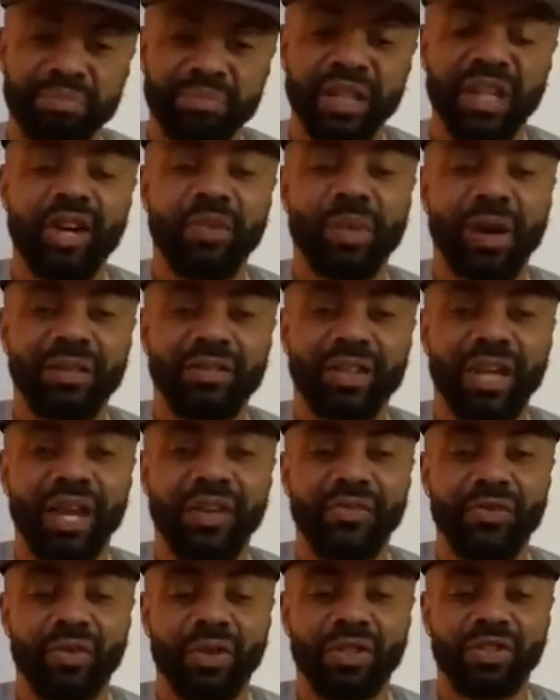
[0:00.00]
Think about
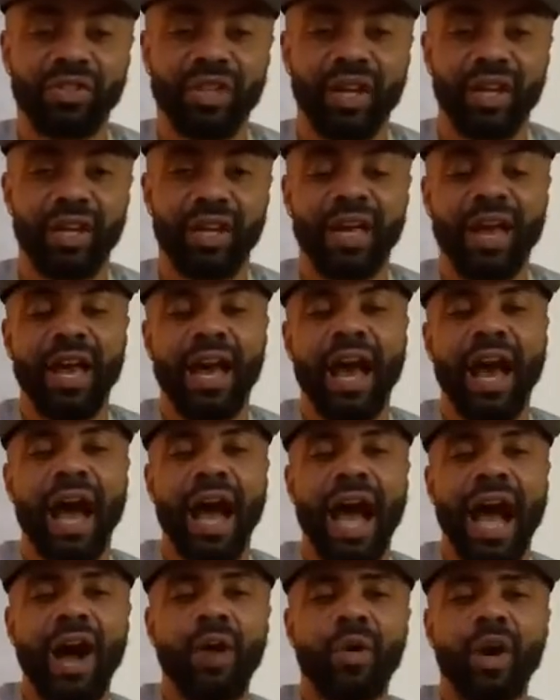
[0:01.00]
that for a second.
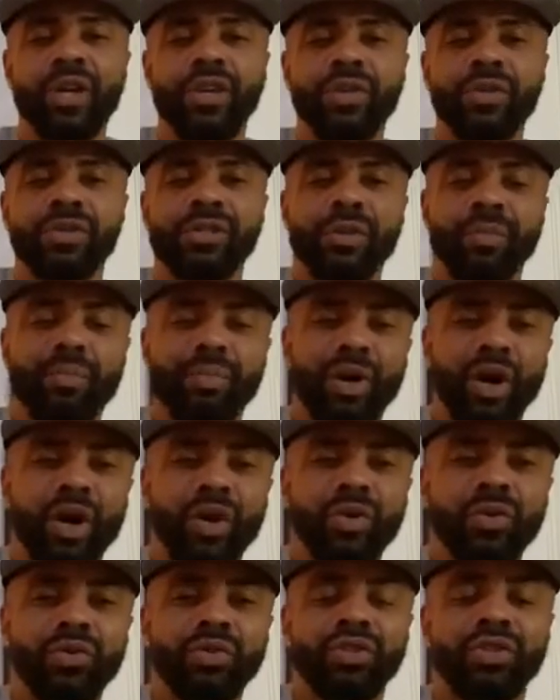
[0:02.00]
How are you
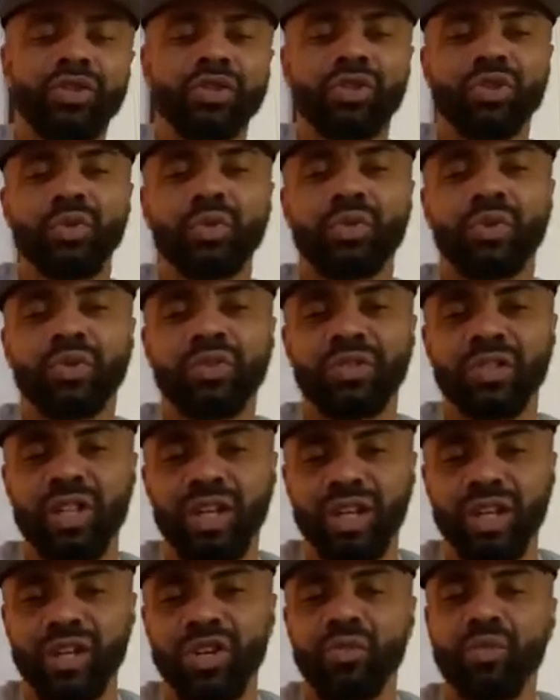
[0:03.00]
supposed to
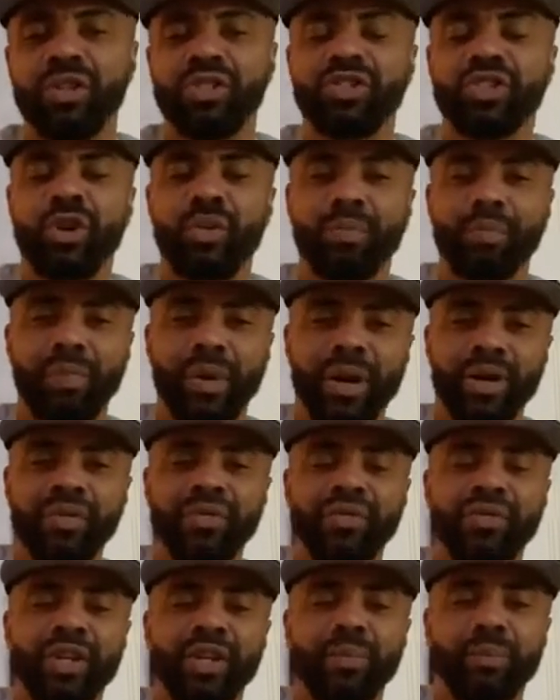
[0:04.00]
deal with your
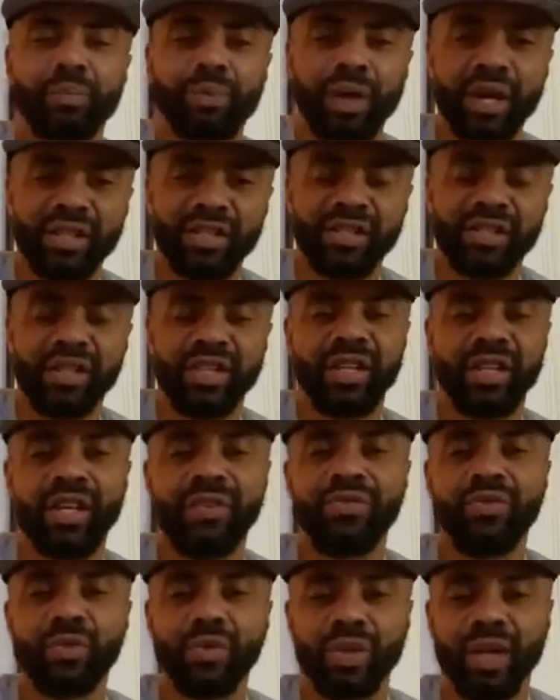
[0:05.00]
perfect present
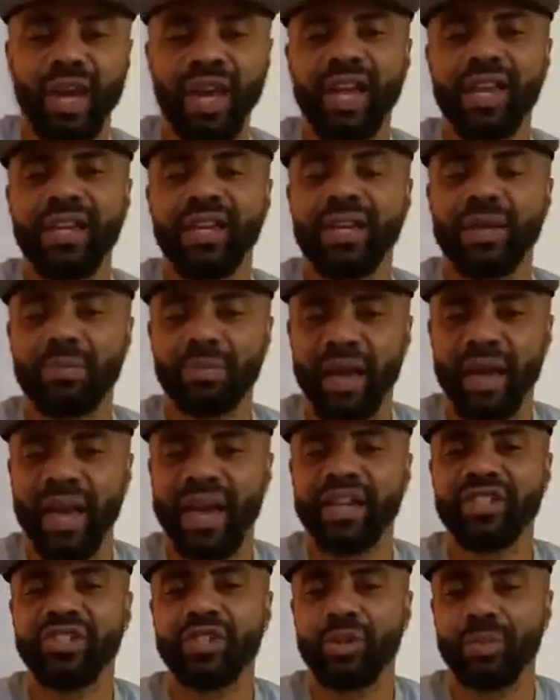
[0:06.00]
if you can't get
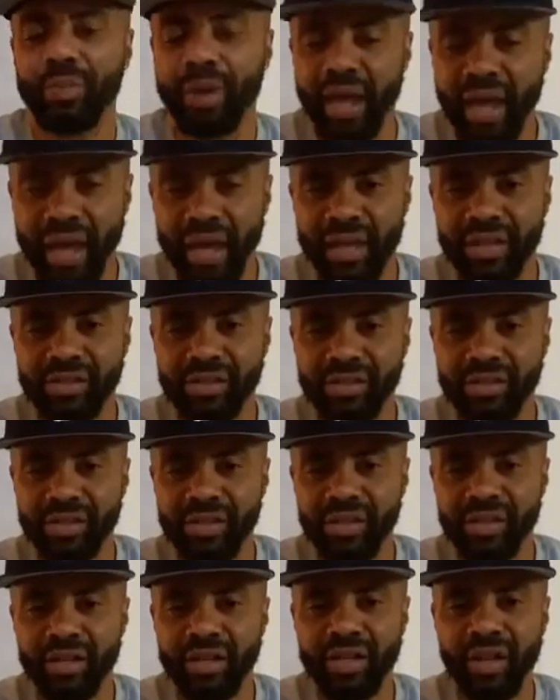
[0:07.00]
past your past?
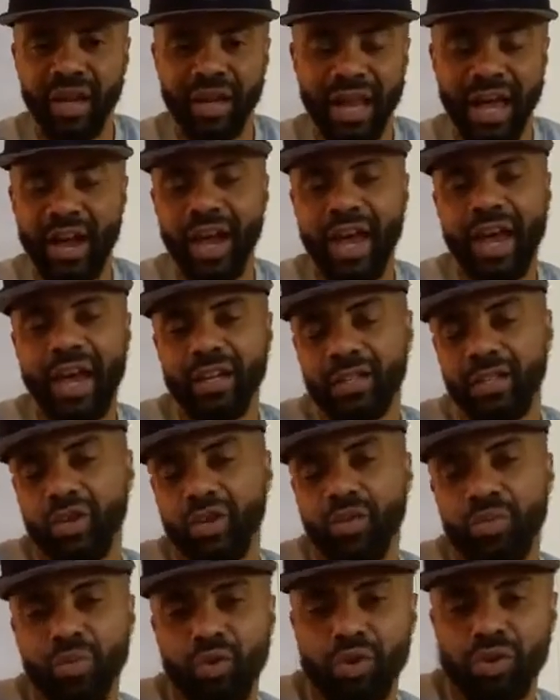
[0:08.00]
And I'll add a
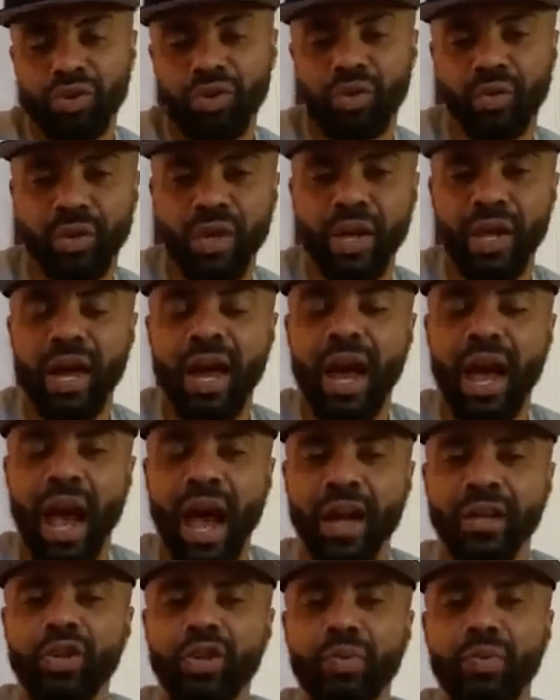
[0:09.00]
little more to it.
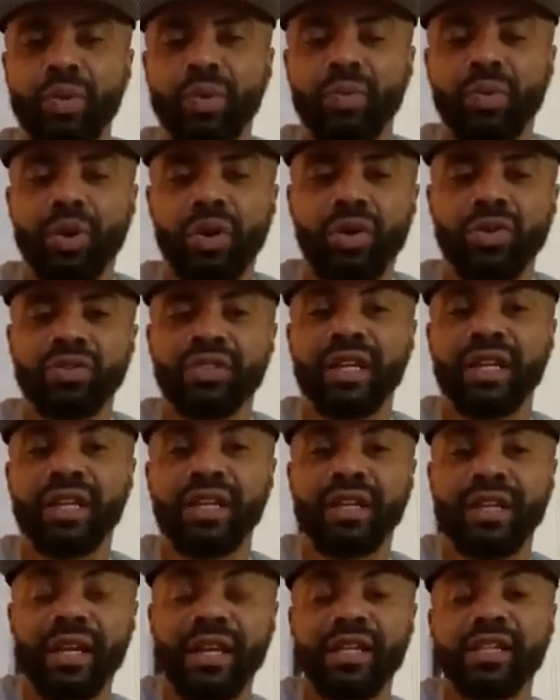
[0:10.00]
How do you propose to
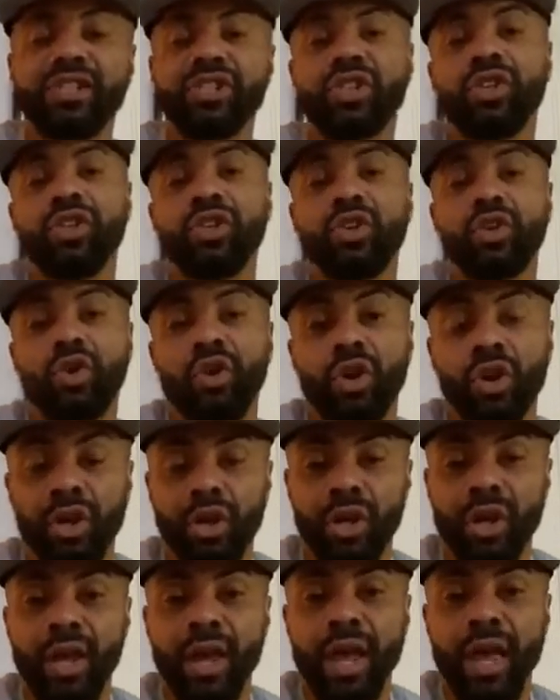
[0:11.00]
get to
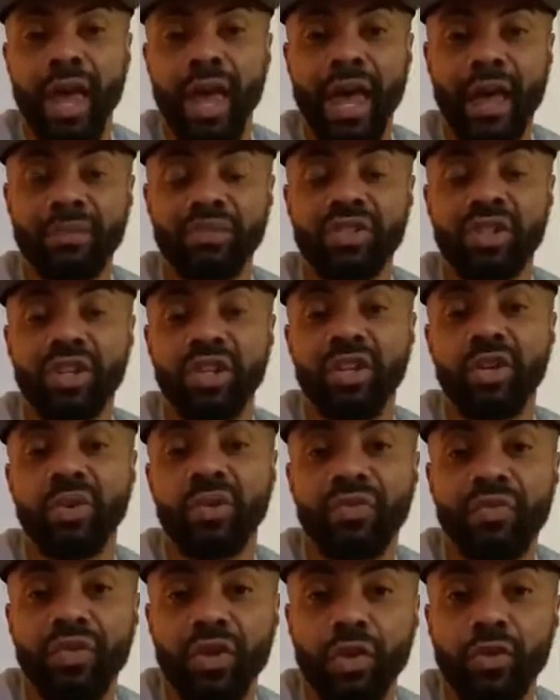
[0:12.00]
your
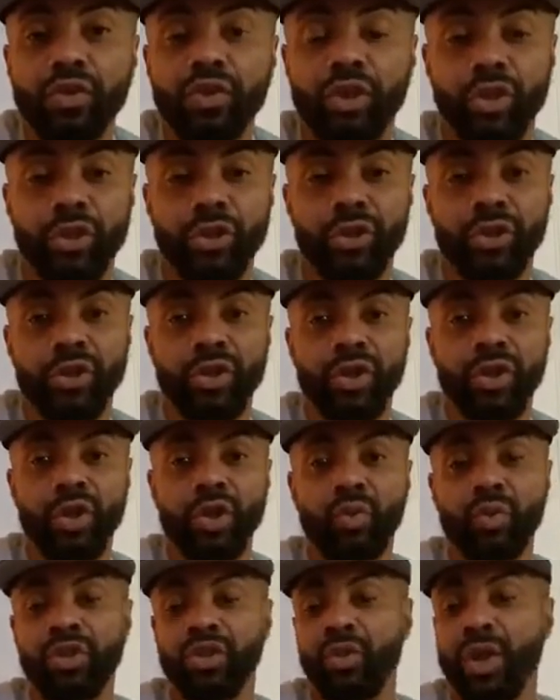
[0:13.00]
absolute future
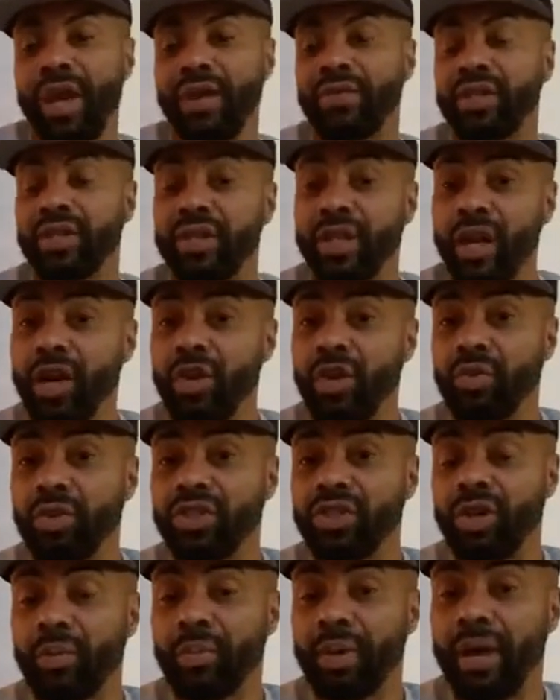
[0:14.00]
when you haven't dealt
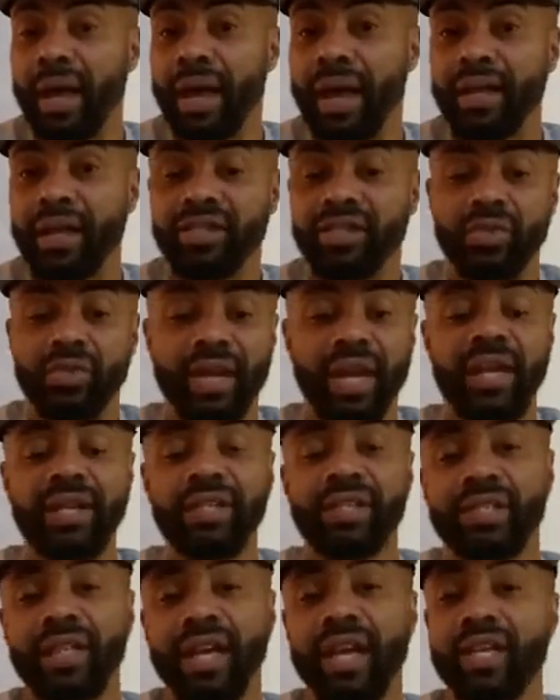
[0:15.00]
with your past? You
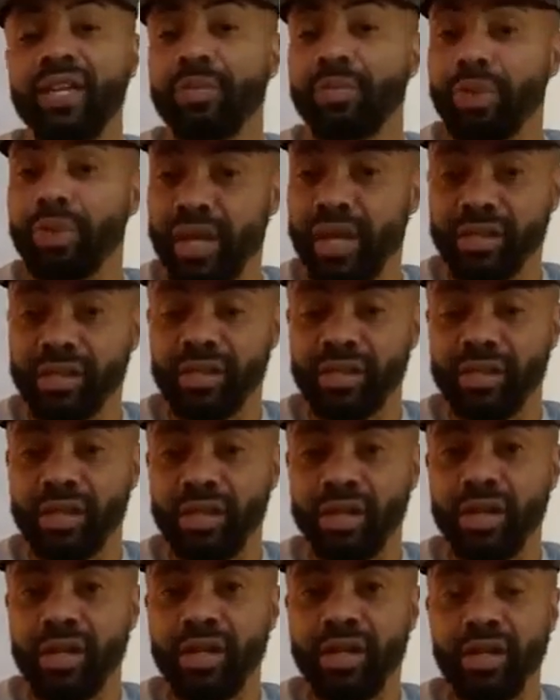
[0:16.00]
can't stay in the present.
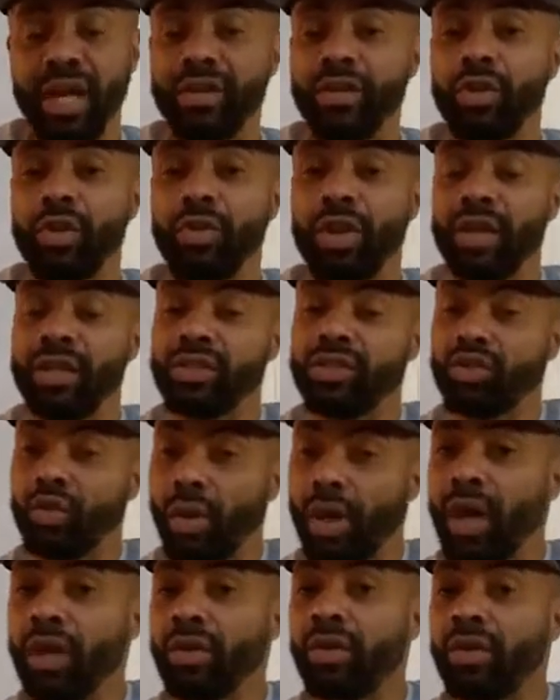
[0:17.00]
Now, you don't got to
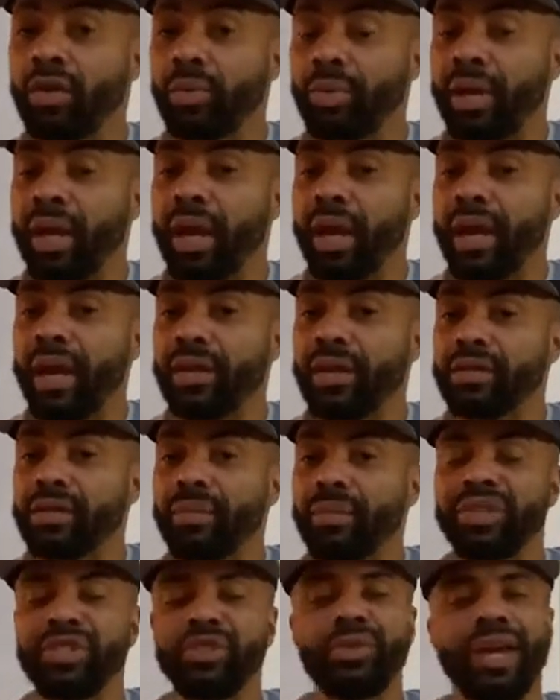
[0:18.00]
dwell on the
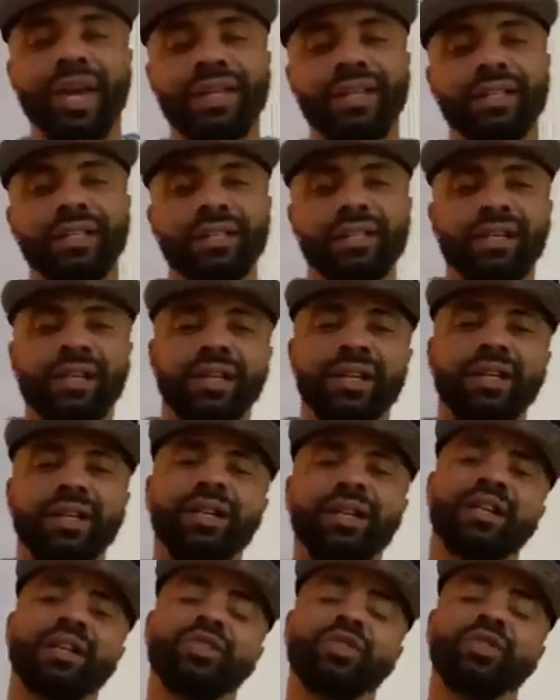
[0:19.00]
past, but you got
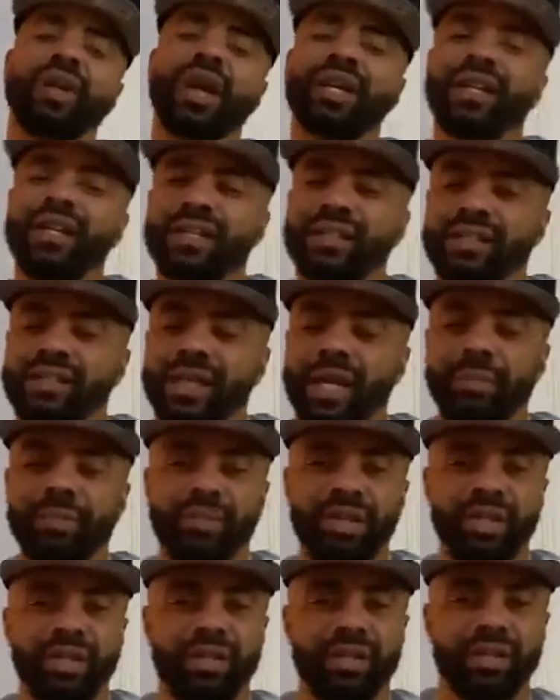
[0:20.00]
to
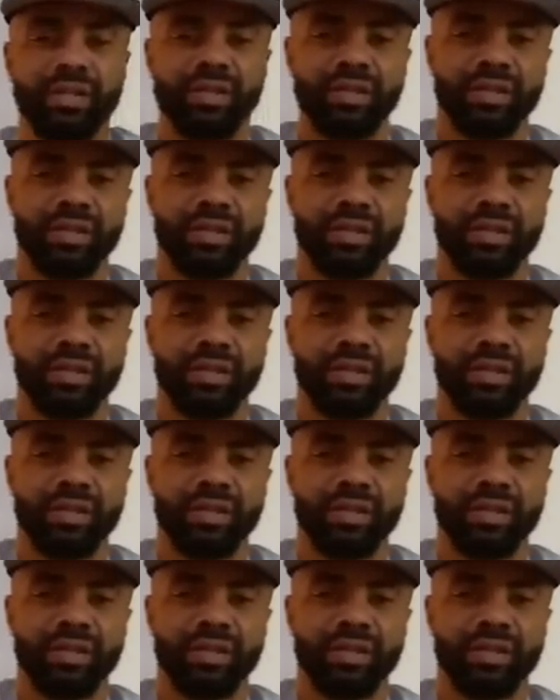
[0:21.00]
accept it.